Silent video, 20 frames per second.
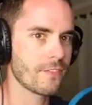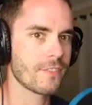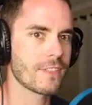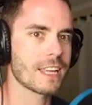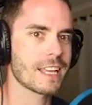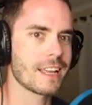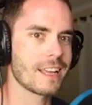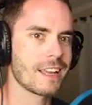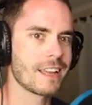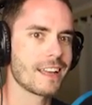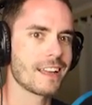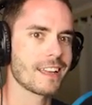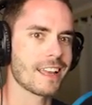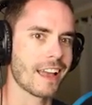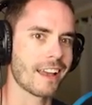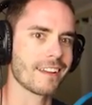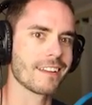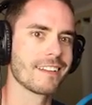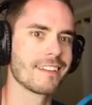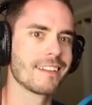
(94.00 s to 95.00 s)
Red.
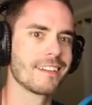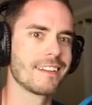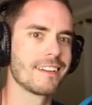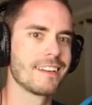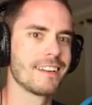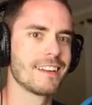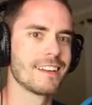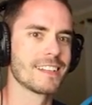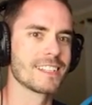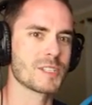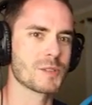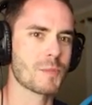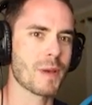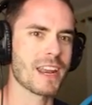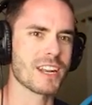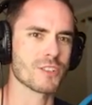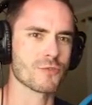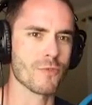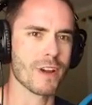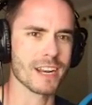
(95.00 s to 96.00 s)
Yeah. Uh, blue. It's
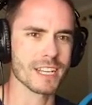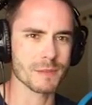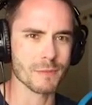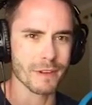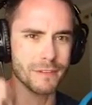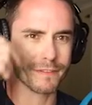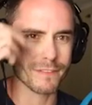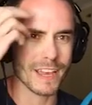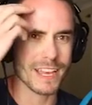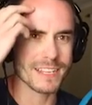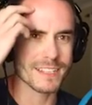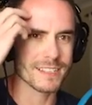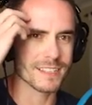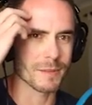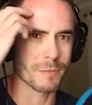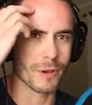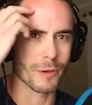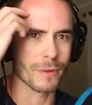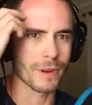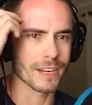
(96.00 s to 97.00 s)
about as red as if, my face at
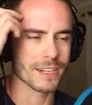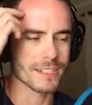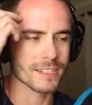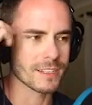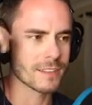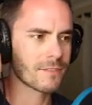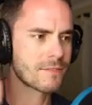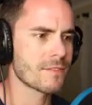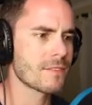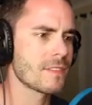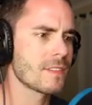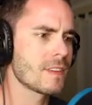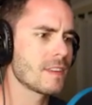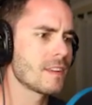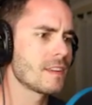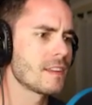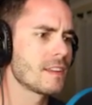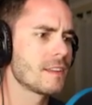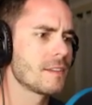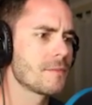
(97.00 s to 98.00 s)
the moment, actually.
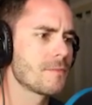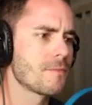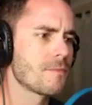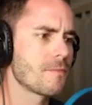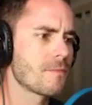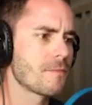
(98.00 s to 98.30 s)
Great.